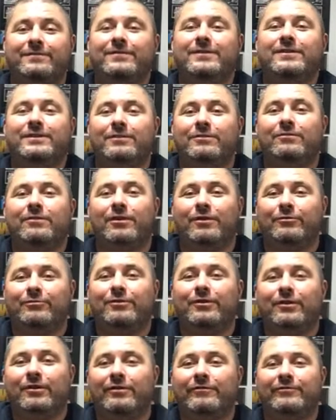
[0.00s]
a video out
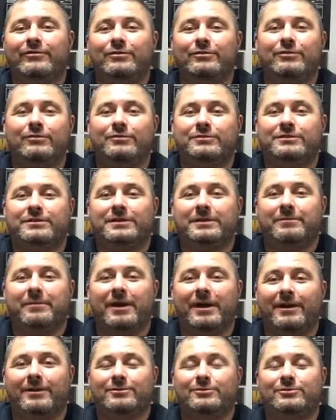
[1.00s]
there of you losing a
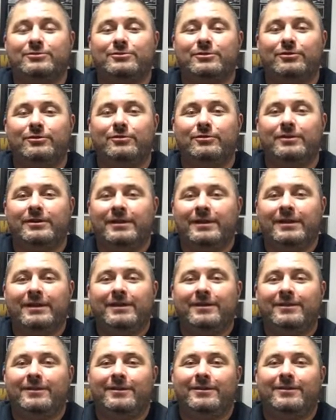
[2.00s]
match. So,
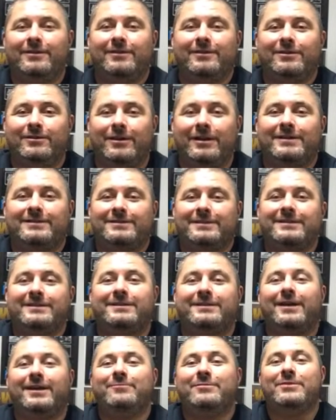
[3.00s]
you guys didn't
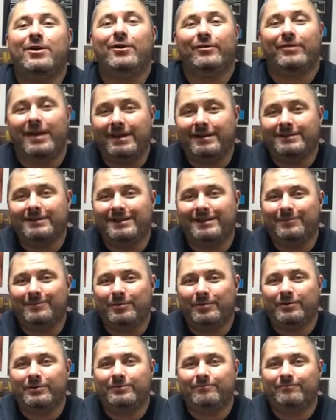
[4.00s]
cut me all that
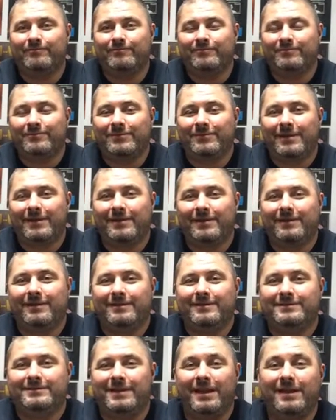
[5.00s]
deep.
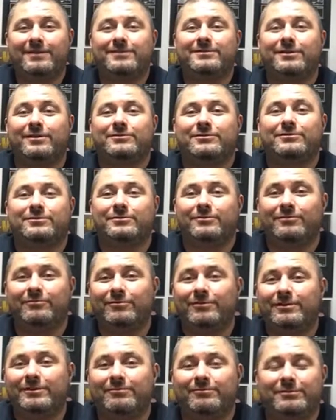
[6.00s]
Tank's also a
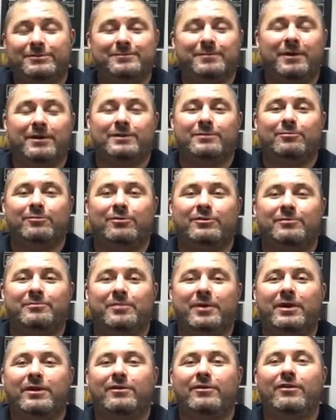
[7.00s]
really respectable
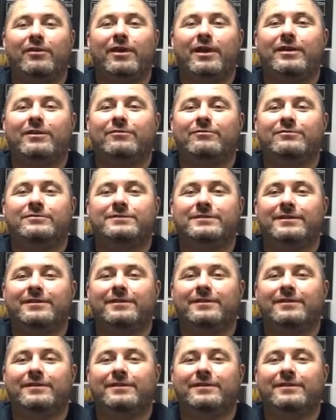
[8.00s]
competitor. I'm